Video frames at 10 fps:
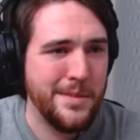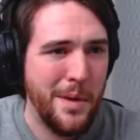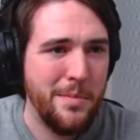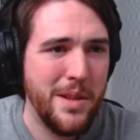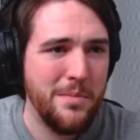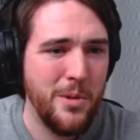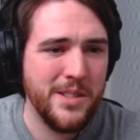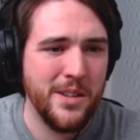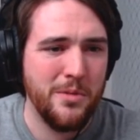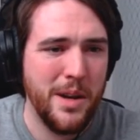might be the most
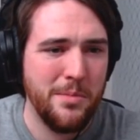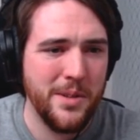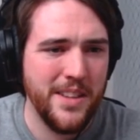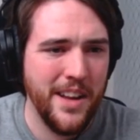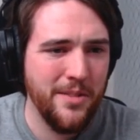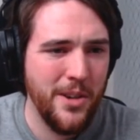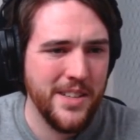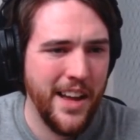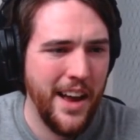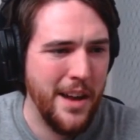incredible thing of all
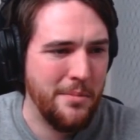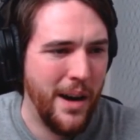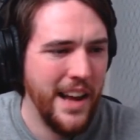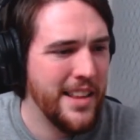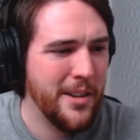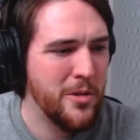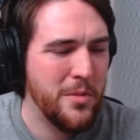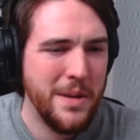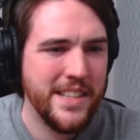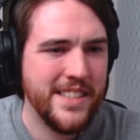time. I thought it would
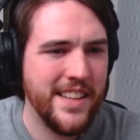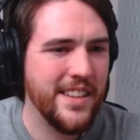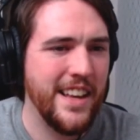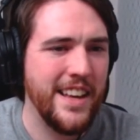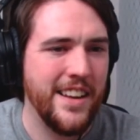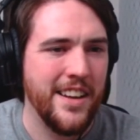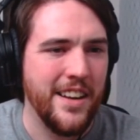be a silly